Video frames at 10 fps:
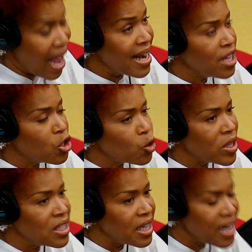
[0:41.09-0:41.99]
I didn't
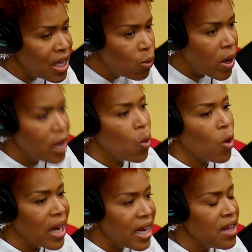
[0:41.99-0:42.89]
trust anyone
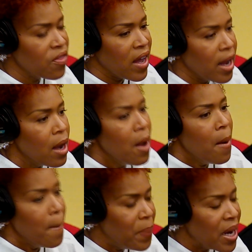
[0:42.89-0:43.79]
or anything
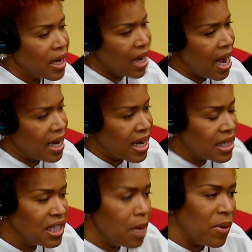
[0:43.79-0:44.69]
but God. And I
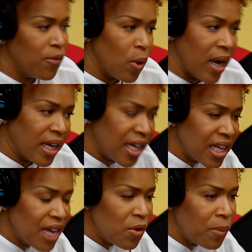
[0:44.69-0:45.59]
said, before I kill
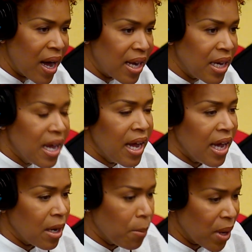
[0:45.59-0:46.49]
everybody
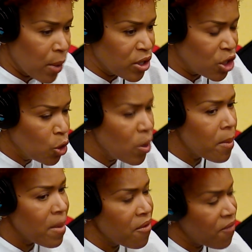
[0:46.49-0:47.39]
and embarrass you and
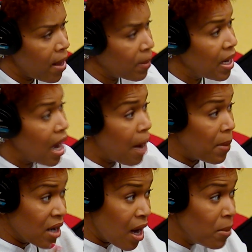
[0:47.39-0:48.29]
my family, I'm going to
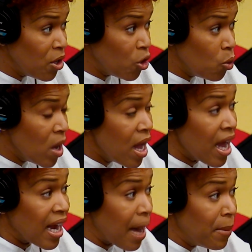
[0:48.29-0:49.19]
come to you
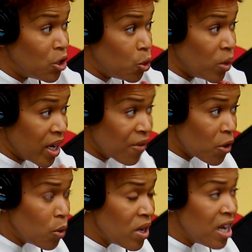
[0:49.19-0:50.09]
and I'm going to do whatever
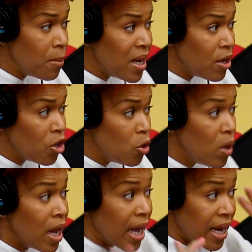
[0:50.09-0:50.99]
you need me to do.
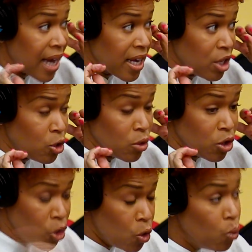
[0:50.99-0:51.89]
And I need you to
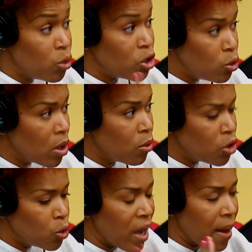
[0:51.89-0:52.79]
do what you going
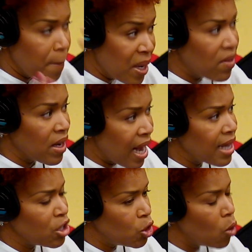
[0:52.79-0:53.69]
to do and be the God
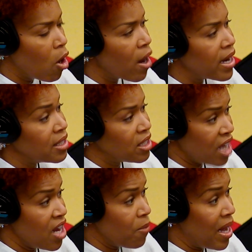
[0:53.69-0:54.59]
that you are and
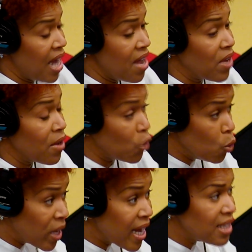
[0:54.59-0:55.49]
save my life. If you
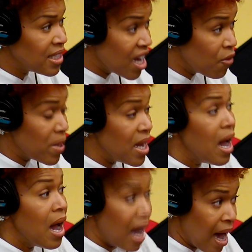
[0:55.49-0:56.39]
can't save me,
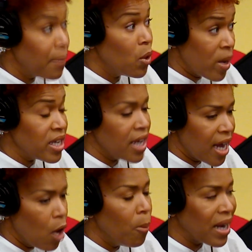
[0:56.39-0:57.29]
I'm going to
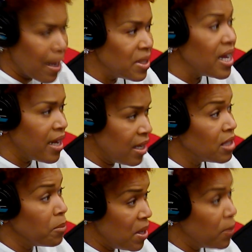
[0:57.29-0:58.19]
hell, but I'm taking
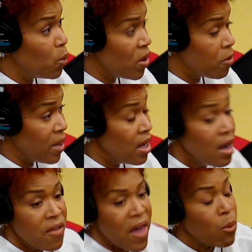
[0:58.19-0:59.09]
some people with me.
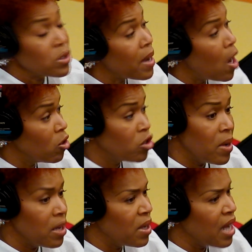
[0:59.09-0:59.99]
That was my
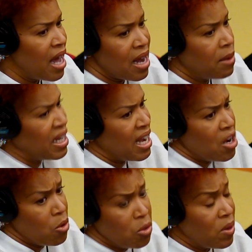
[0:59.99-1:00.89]
ultimatum to God. And I was like, I
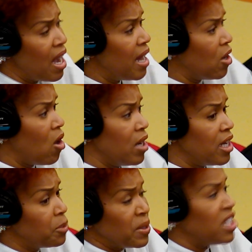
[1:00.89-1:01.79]
know you, God, and all of
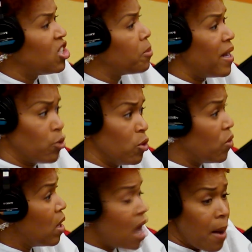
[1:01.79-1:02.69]
this, but this is my truth.
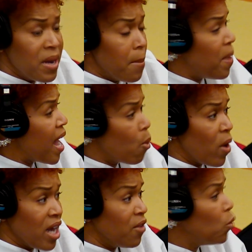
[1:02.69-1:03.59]
I'm in a bad mm-hmm.
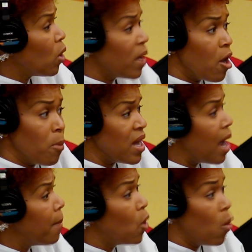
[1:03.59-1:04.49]
way. And if you don't help
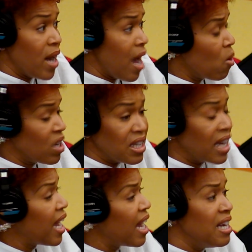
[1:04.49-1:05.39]
I'm going out because I
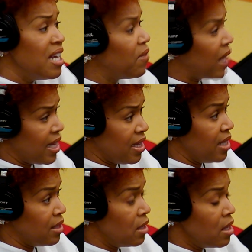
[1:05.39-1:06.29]
can't live like
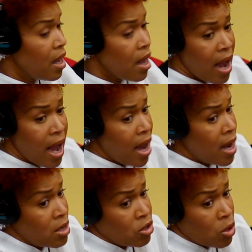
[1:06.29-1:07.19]
this.
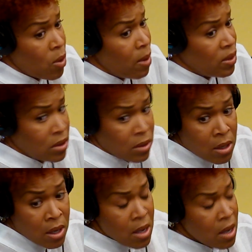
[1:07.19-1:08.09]
And so what I did he
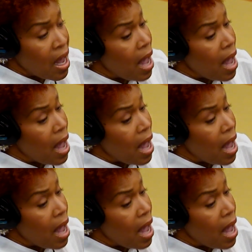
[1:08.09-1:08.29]
say to you?